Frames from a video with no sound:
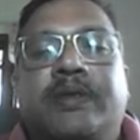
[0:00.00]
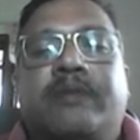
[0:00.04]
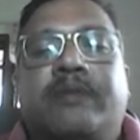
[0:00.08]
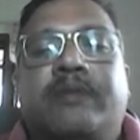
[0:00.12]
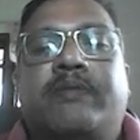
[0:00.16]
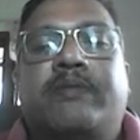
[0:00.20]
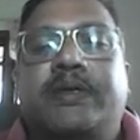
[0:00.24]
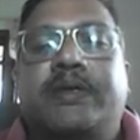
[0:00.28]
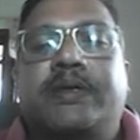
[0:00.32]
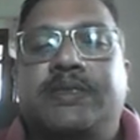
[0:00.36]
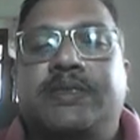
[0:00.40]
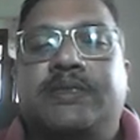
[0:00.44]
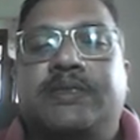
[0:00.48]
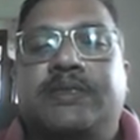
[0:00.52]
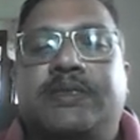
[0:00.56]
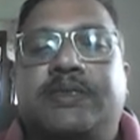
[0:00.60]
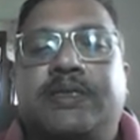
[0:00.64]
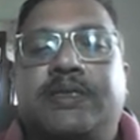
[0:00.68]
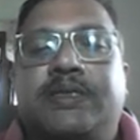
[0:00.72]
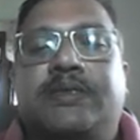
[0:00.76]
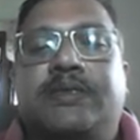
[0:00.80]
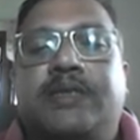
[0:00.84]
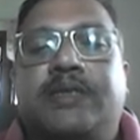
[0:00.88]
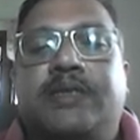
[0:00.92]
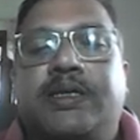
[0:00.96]

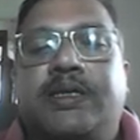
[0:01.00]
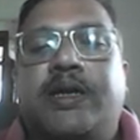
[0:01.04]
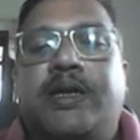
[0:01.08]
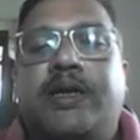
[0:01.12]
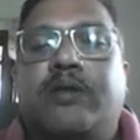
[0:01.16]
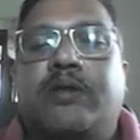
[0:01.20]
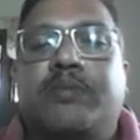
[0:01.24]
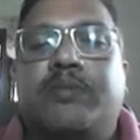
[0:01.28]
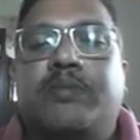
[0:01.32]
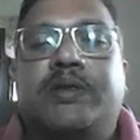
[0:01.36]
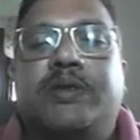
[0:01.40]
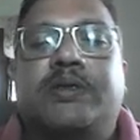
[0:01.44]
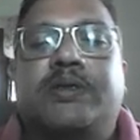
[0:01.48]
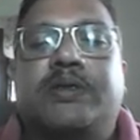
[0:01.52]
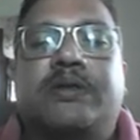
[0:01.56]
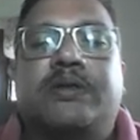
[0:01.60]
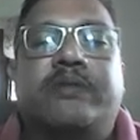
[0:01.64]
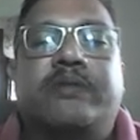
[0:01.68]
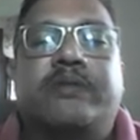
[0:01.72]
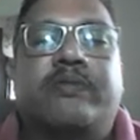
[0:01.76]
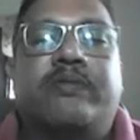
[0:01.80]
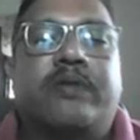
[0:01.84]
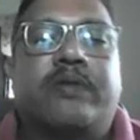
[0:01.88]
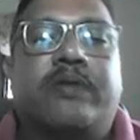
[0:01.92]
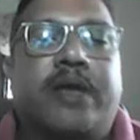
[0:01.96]
163
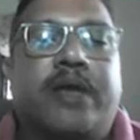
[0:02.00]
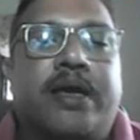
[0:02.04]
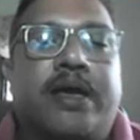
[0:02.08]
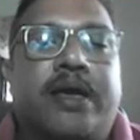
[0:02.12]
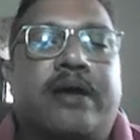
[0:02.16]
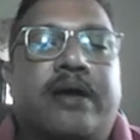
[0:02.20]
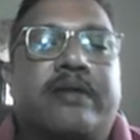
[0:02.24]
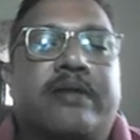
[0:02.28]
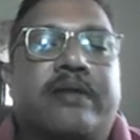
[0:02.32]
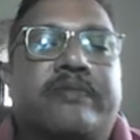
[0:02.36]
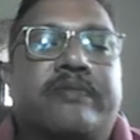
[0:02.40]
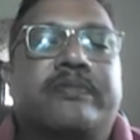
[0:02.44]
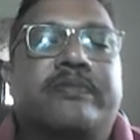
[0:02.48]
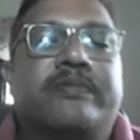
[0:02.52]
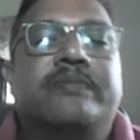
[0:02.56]
nanometer for AR.